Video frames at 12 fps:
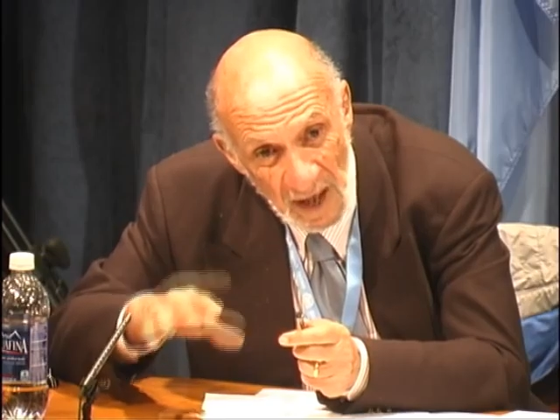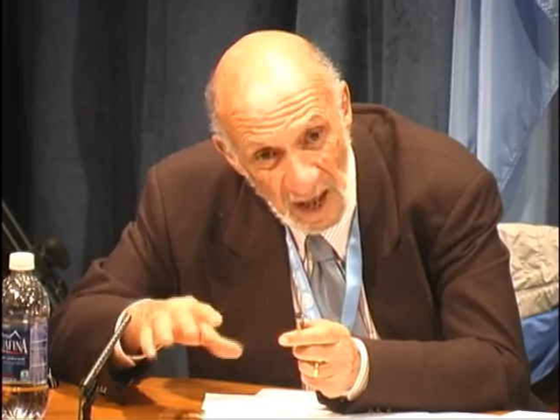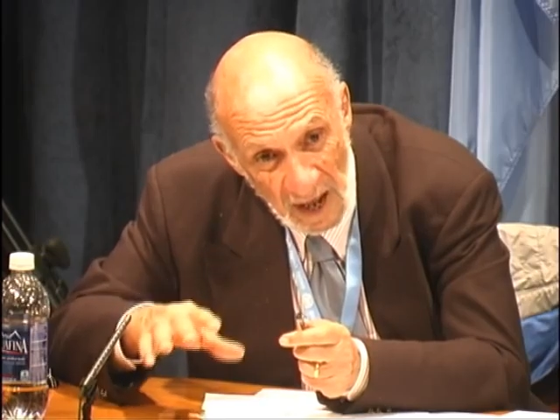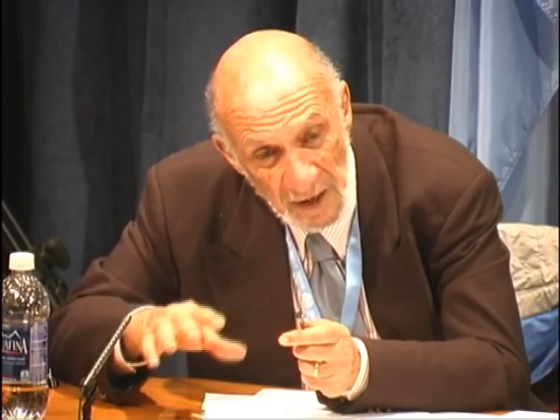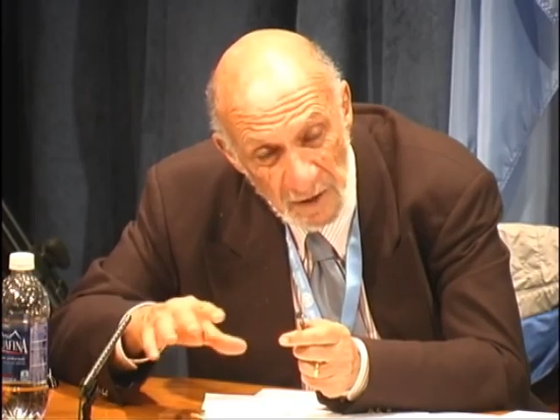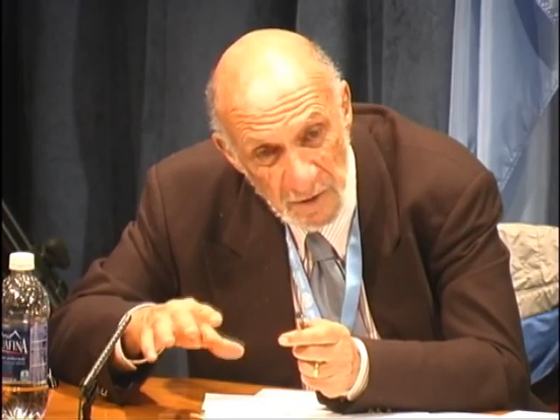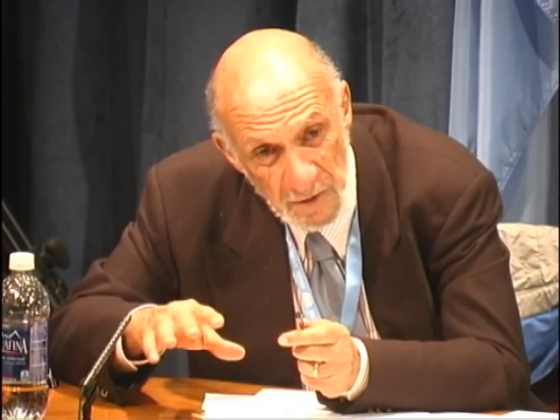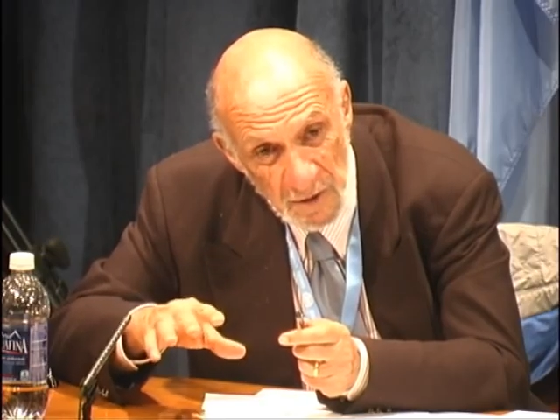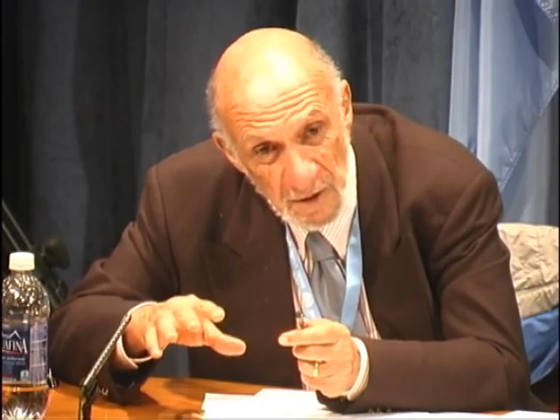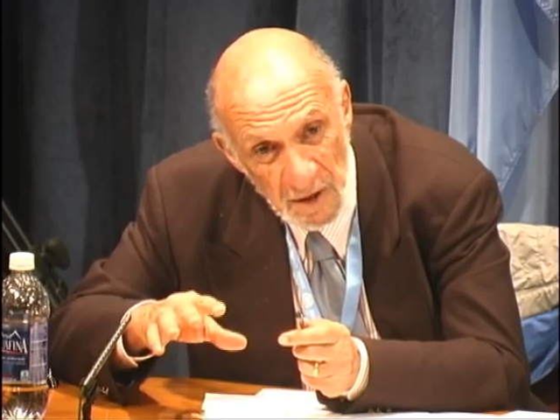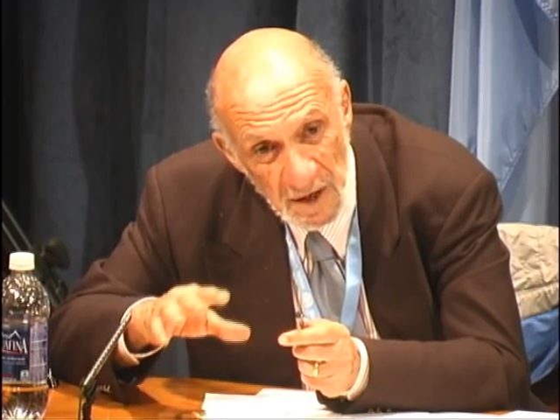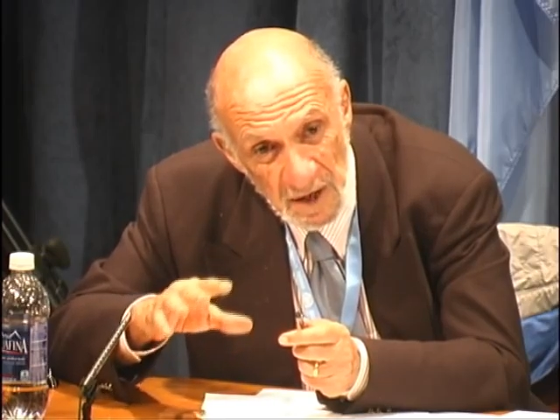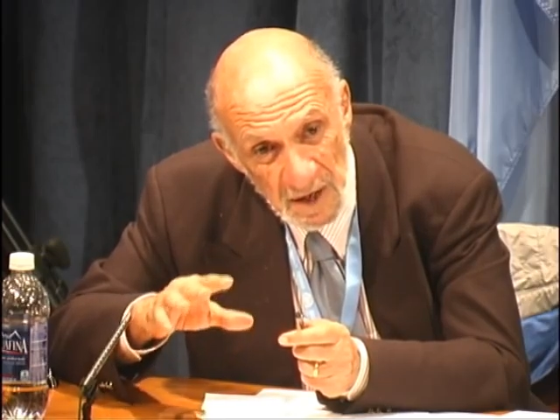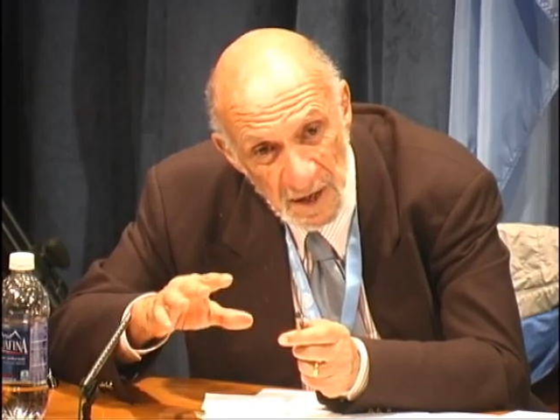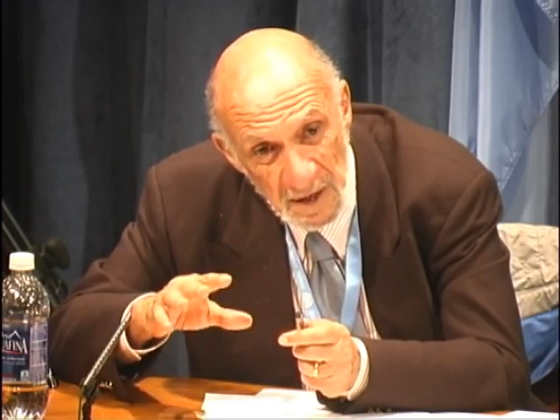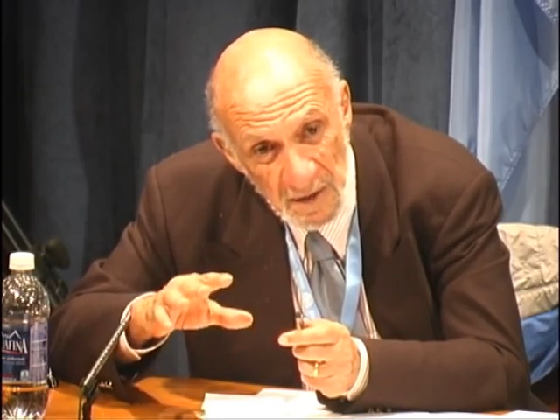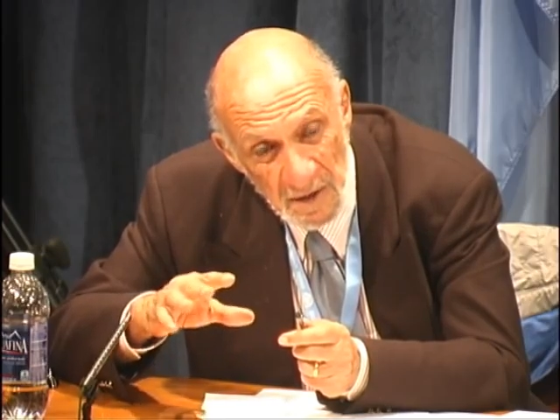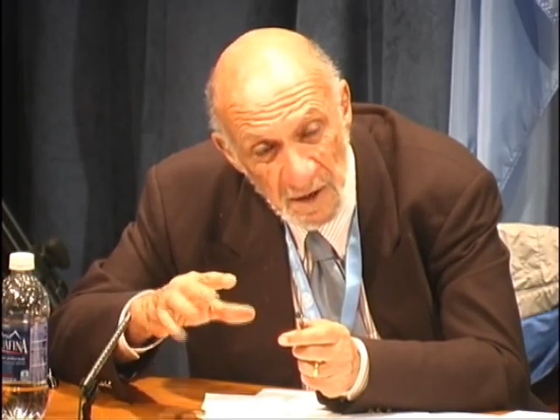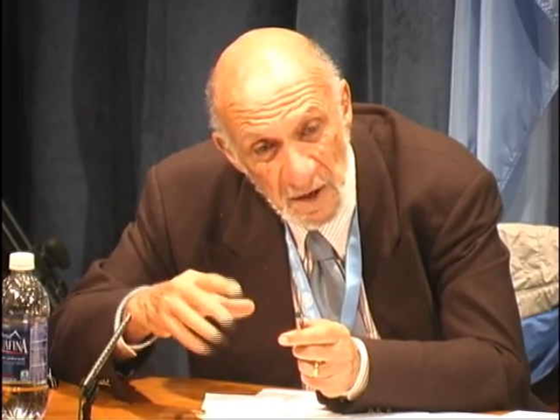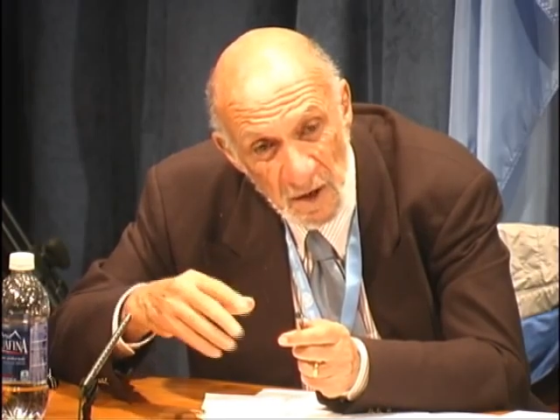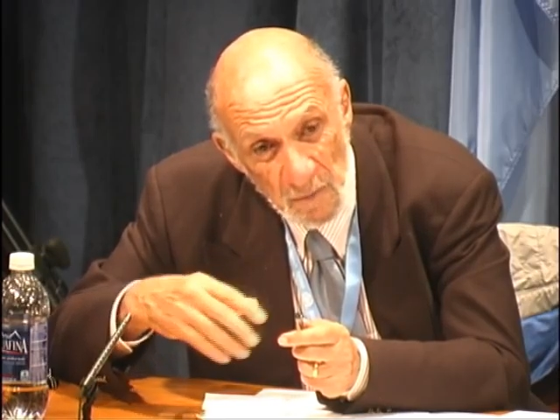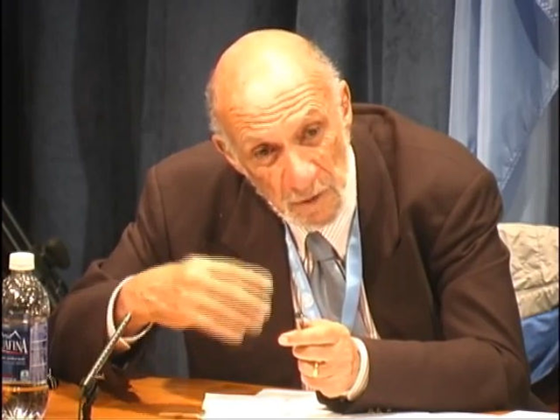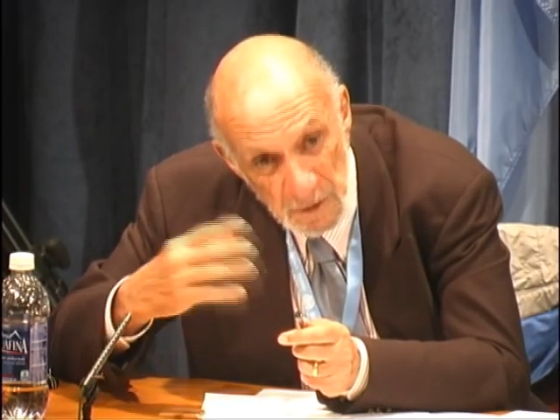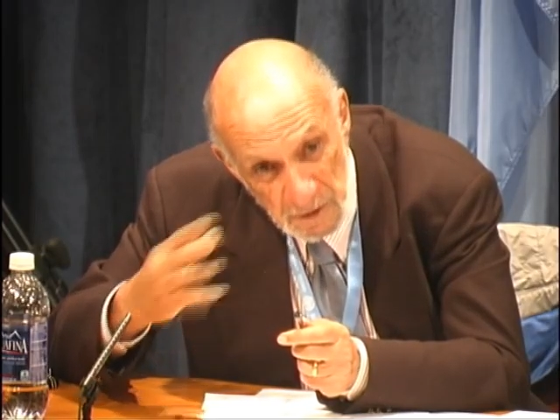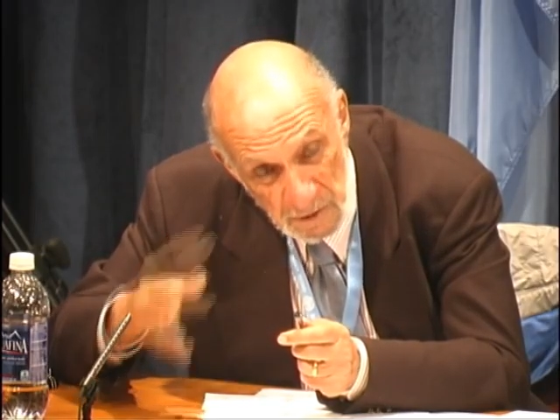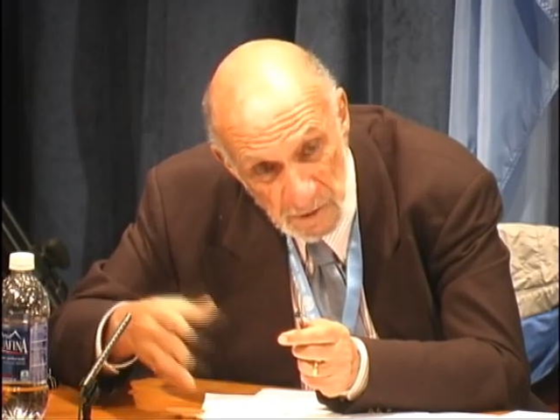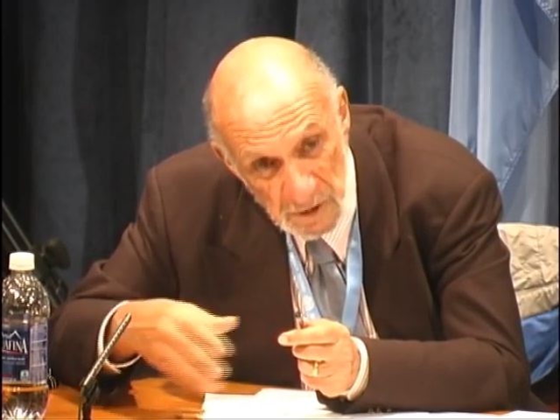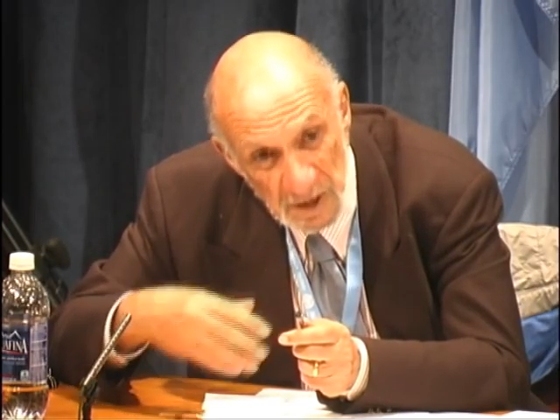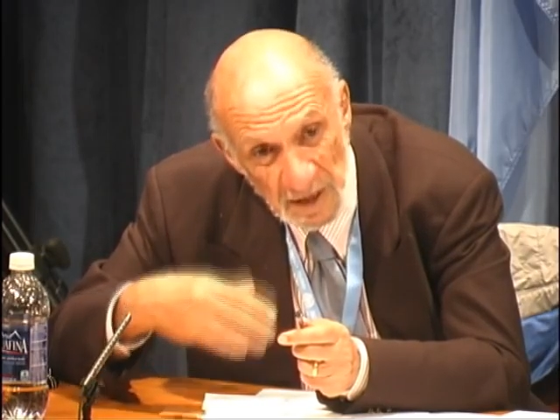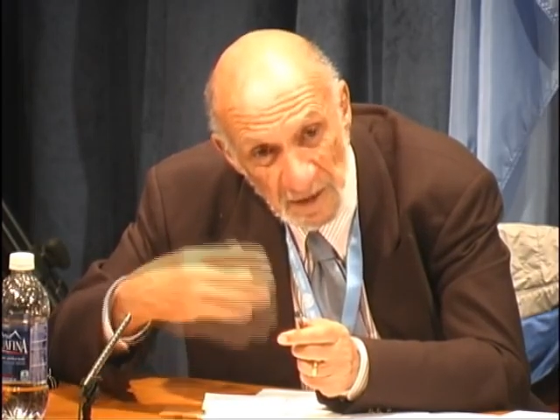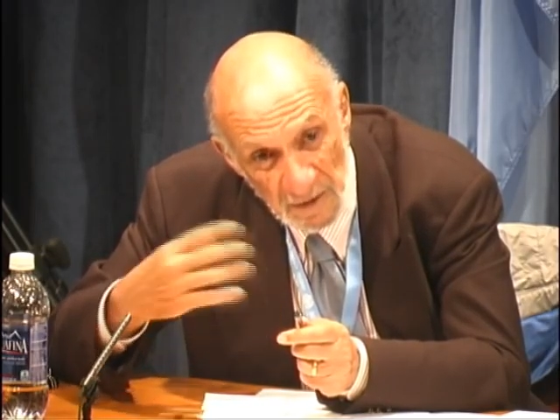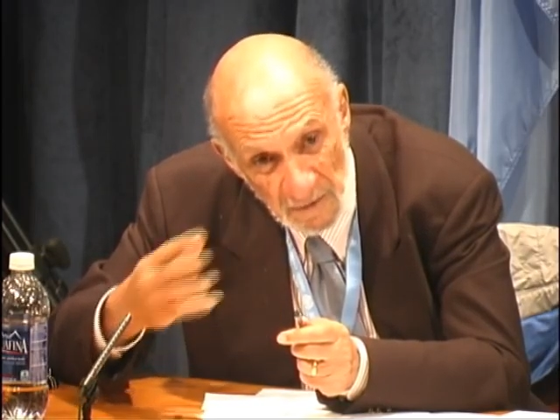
actor in producing